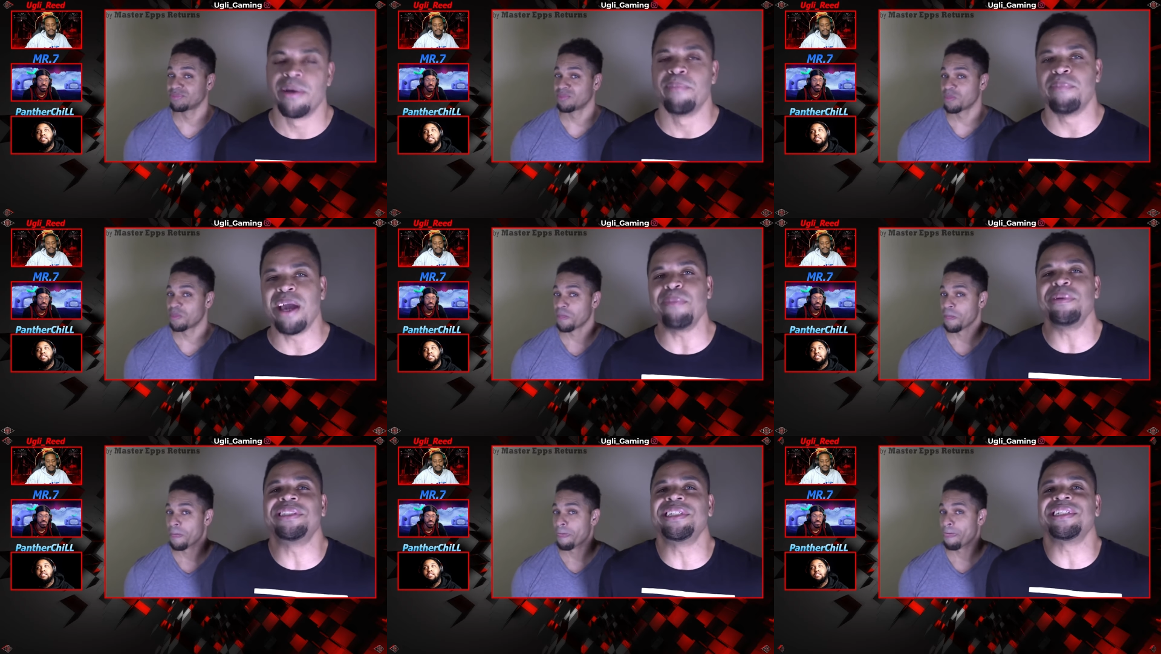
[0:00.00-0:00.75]

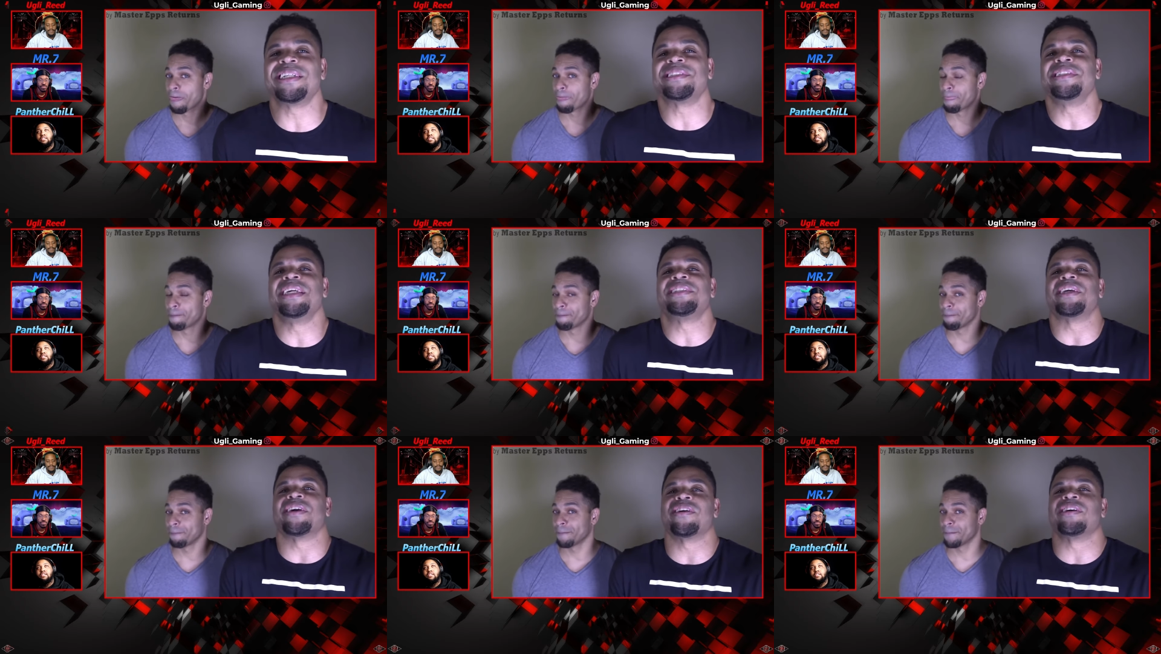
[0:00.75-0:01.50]
Speaker 1: Maybe she just
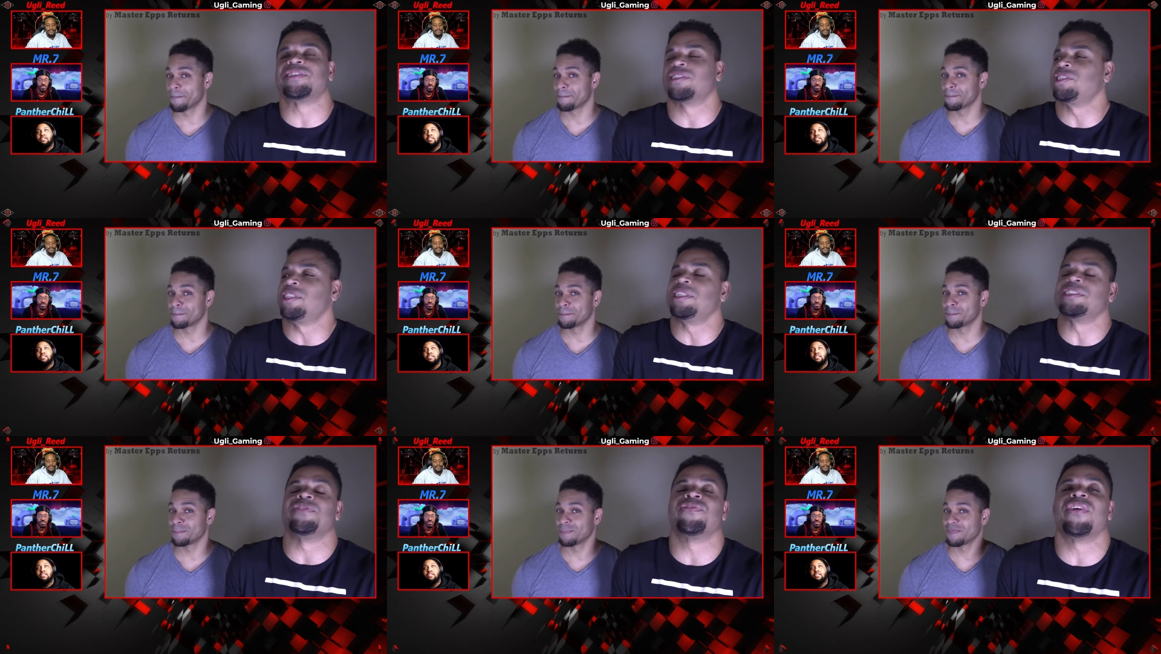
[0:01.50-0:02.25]
needs to hear it so she
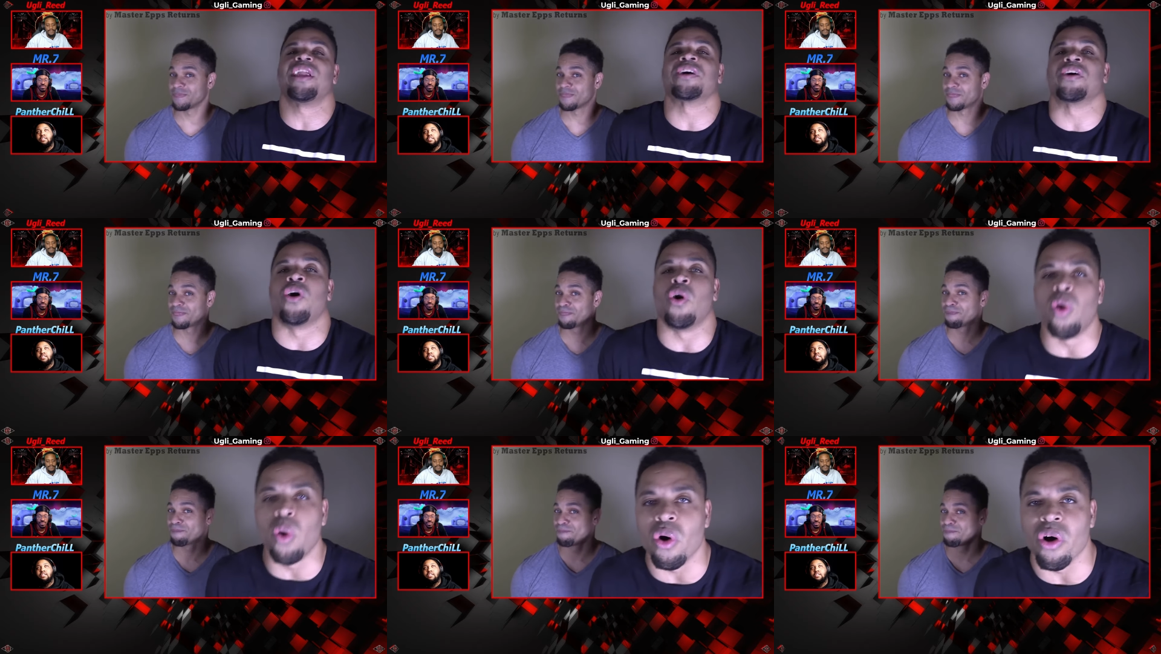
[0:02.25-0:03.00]
doesn't feel like a
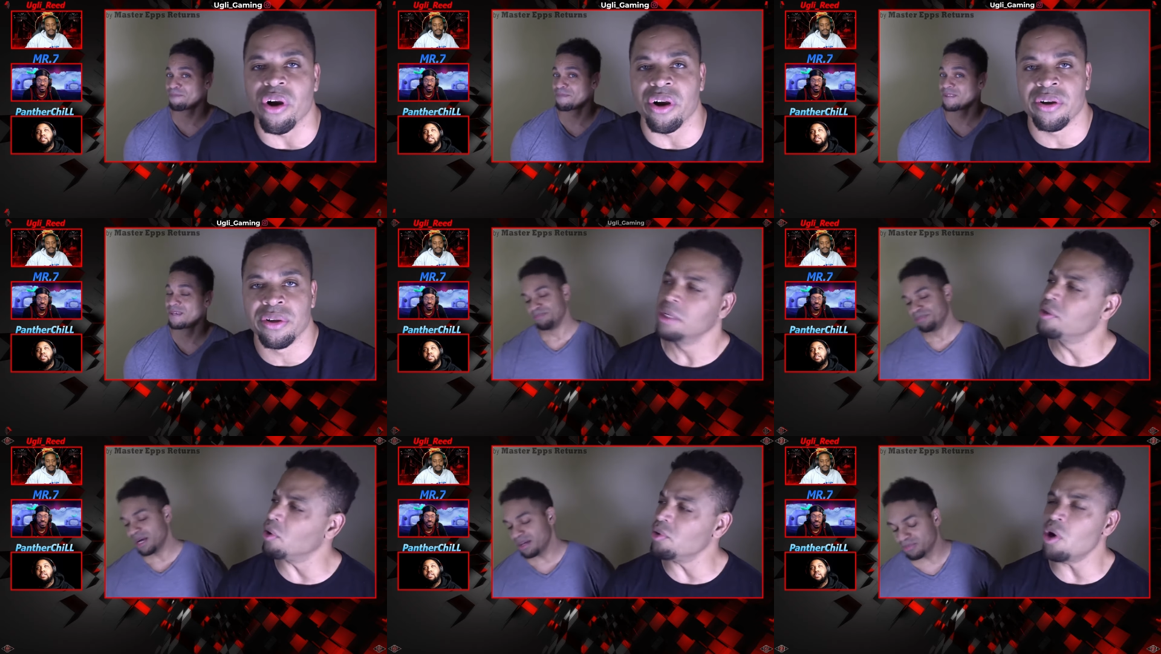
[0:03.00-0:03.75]
whore.
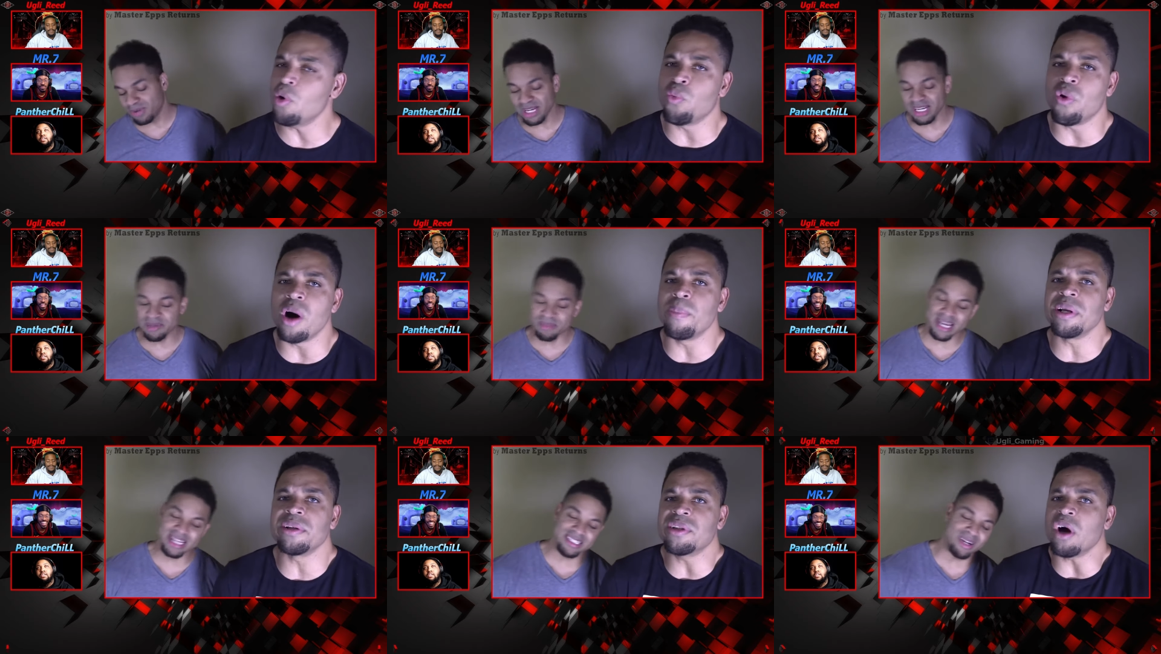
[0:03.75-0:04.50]
Speaker 2: But no really,
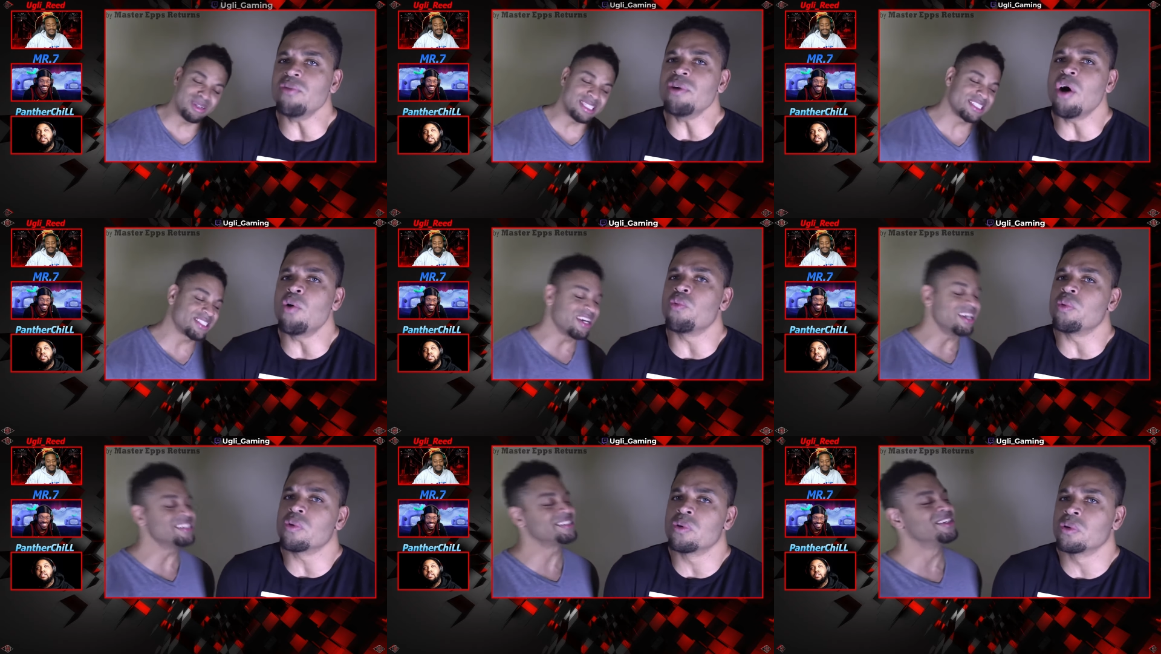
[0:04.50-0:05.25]
woman, man, don't know. On
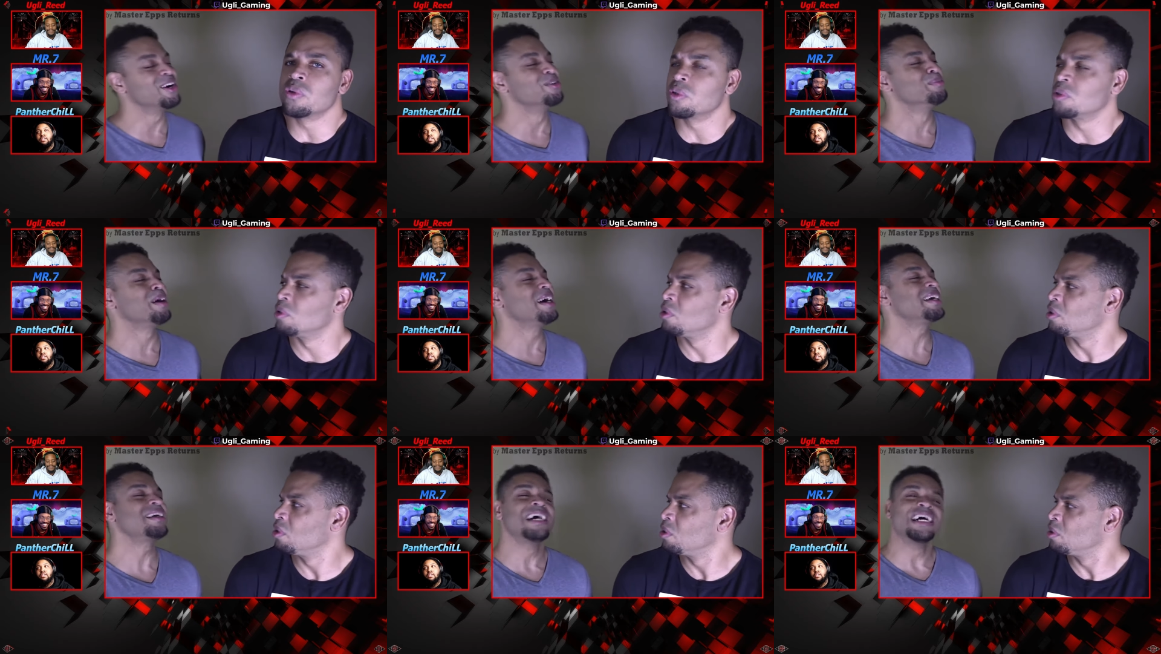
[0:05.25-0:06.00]
a serious note,
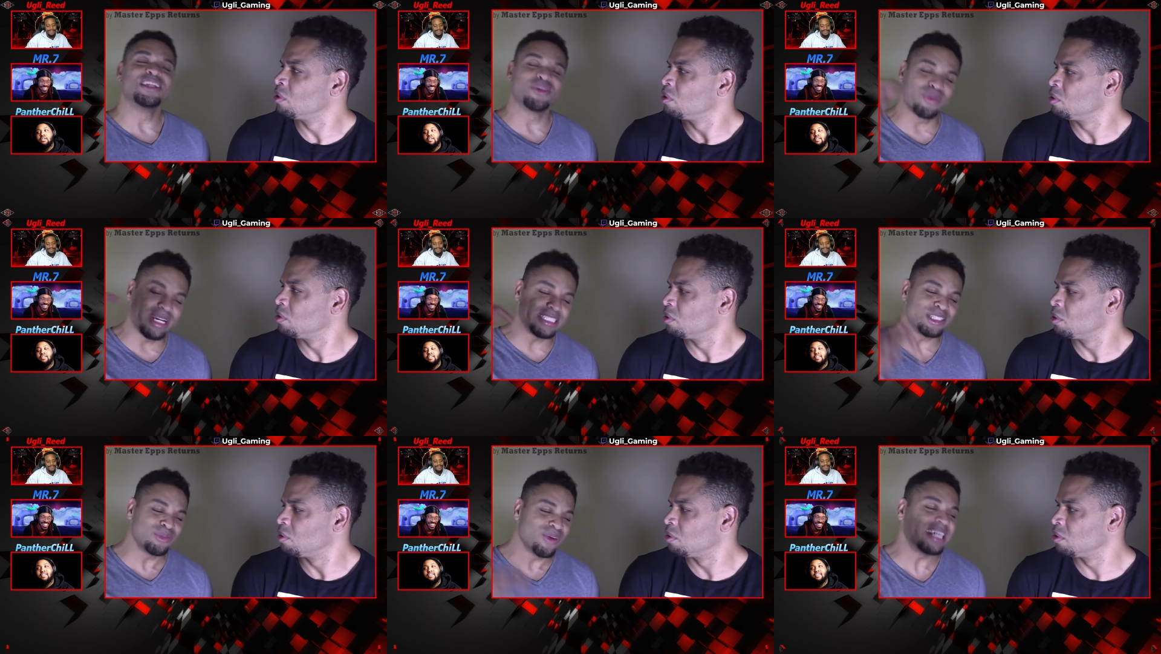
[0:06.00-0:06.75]
man, the
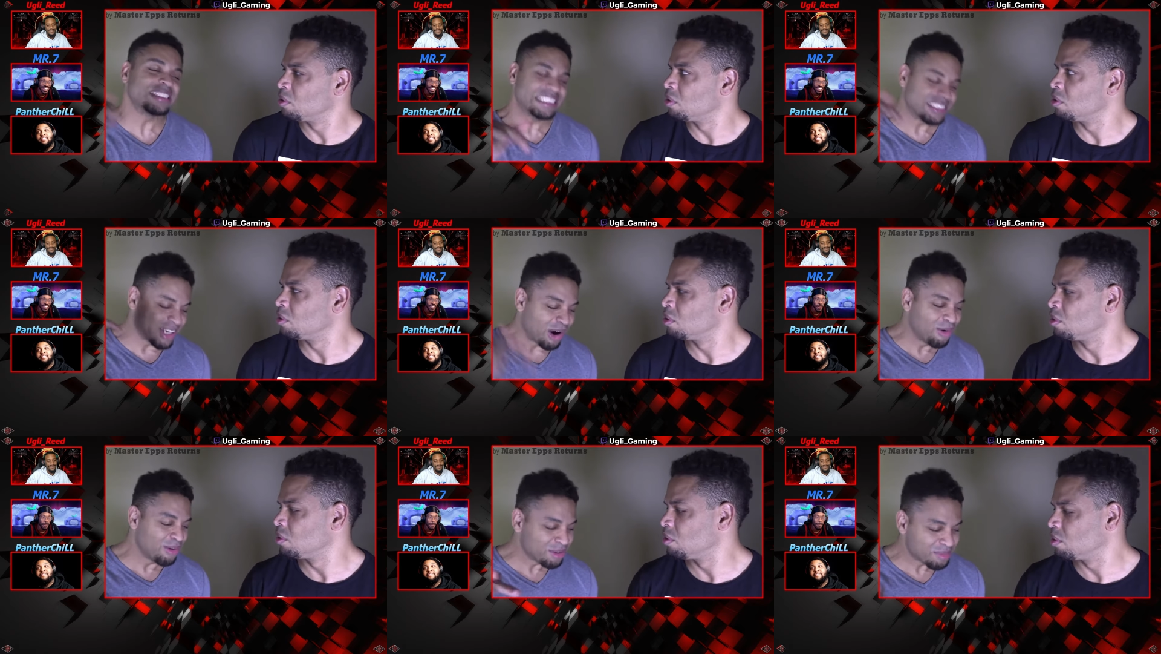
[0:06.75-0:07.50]
reason why she
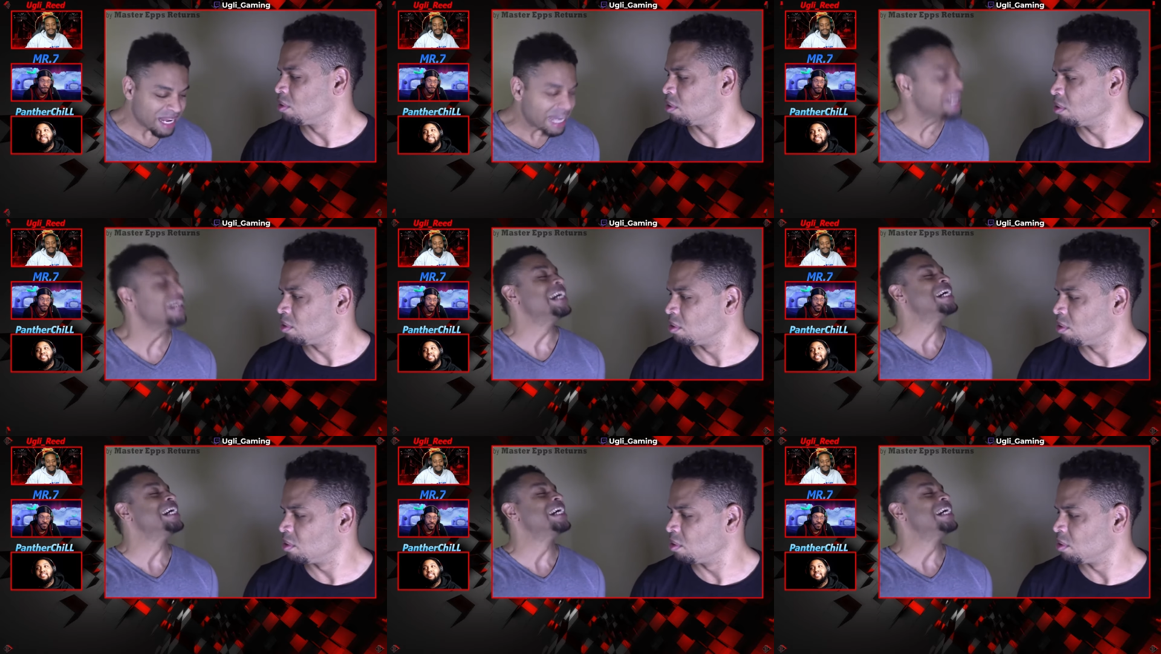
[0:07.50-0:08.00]
told him that